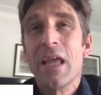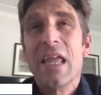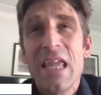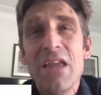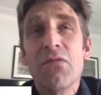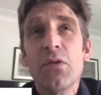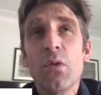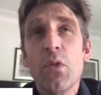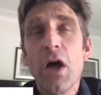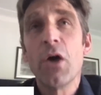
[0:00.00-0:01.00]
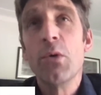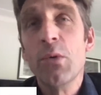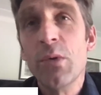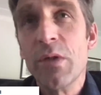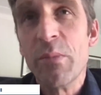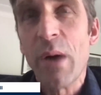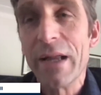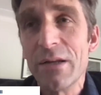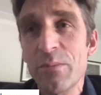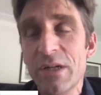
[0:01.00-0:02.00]
even though the
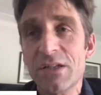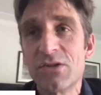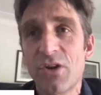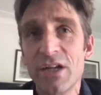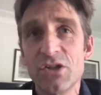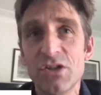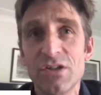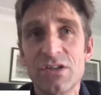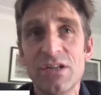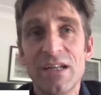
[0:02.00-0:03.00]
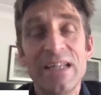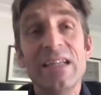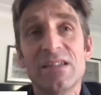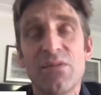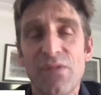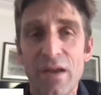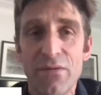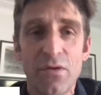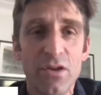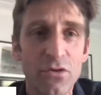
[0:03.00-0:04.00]
Biden administration's least
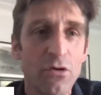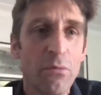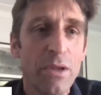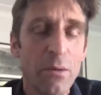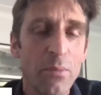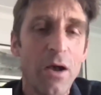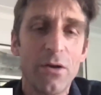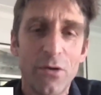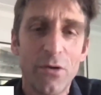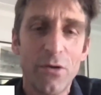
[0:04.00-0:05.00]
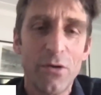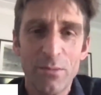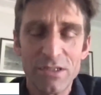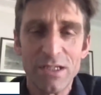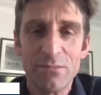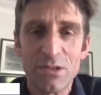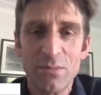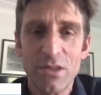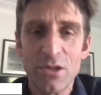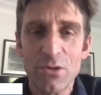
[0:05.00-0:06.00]
favorite European partner at the moment seems to
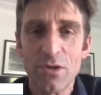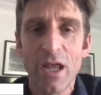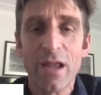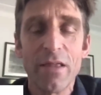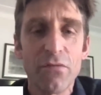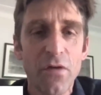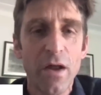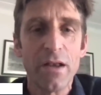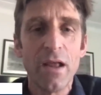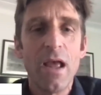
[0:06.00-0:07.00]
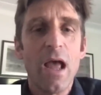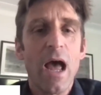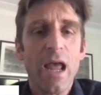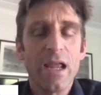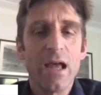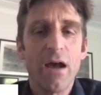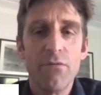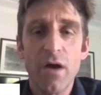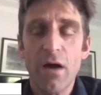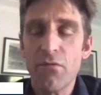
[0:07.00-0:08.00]
be the UK, they'll find a
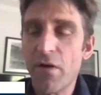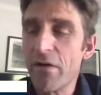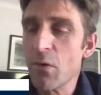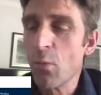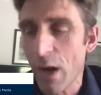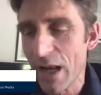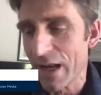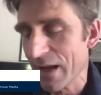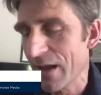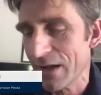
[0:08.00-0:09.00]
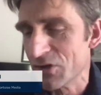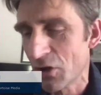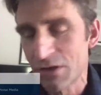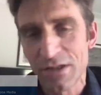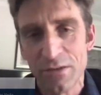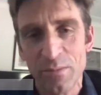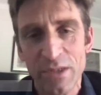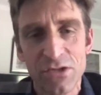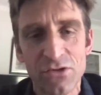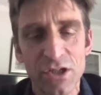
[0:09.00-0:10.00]
very willing Johnson
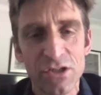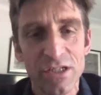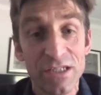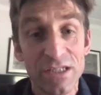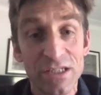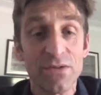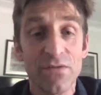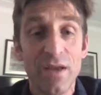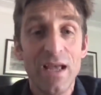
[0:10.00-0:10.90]
administration in terms of